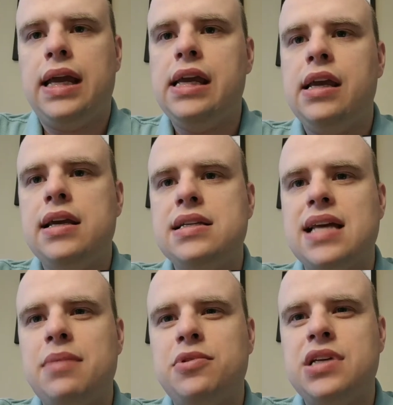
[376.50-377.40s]
He
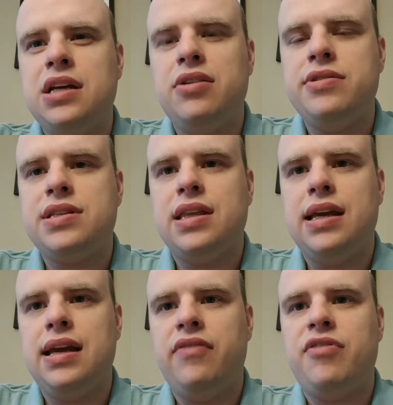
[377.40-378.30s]
is able to use
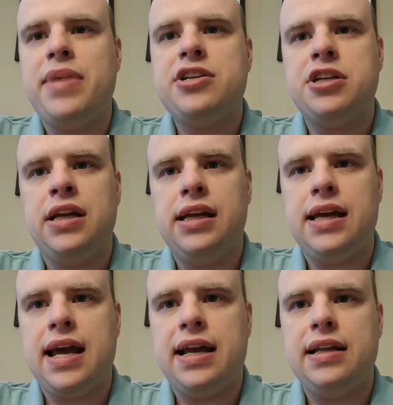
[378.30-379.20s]
the information he
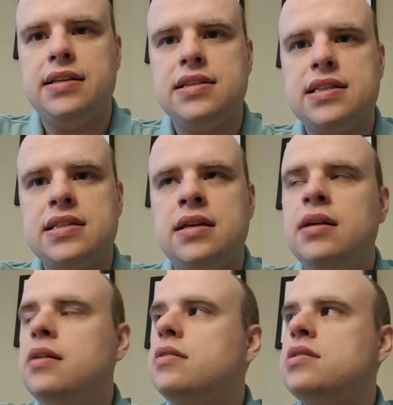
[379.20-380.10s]
gains
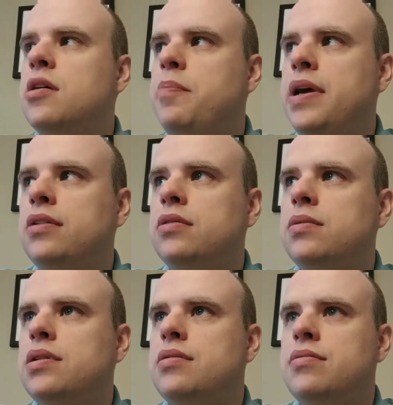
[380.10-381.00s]
to
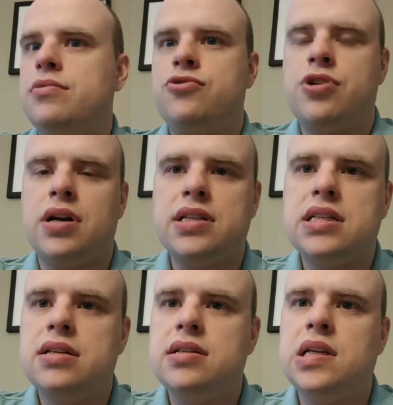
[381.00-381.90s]
build
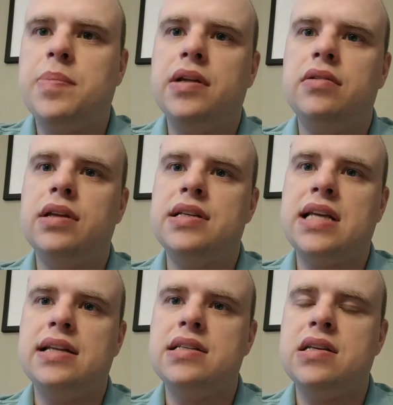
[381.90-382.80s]
trust, to build a
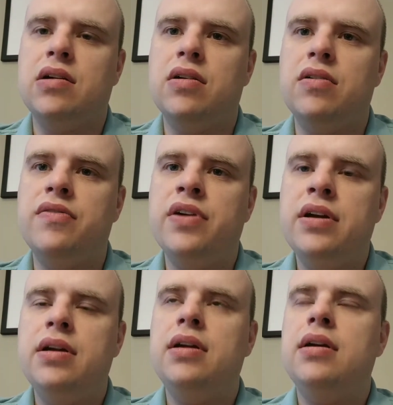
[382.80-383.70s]
sense of